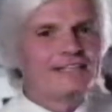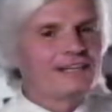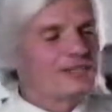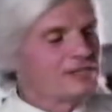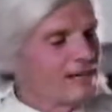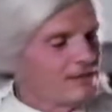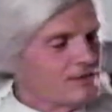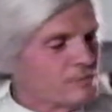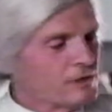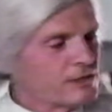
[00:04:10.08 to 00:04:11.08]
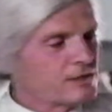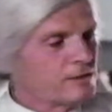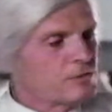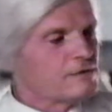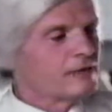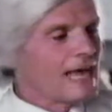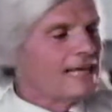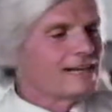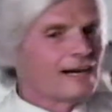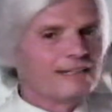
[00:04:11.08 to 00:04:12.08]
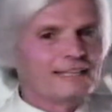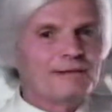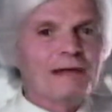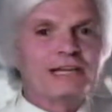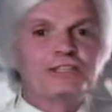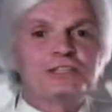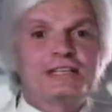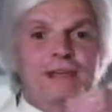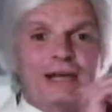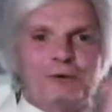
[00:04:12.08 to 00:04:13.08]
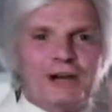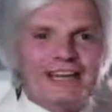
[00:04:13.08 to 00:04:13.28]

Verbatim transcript: kitchen catchers with exclusive Glad Guard can make it seem that way.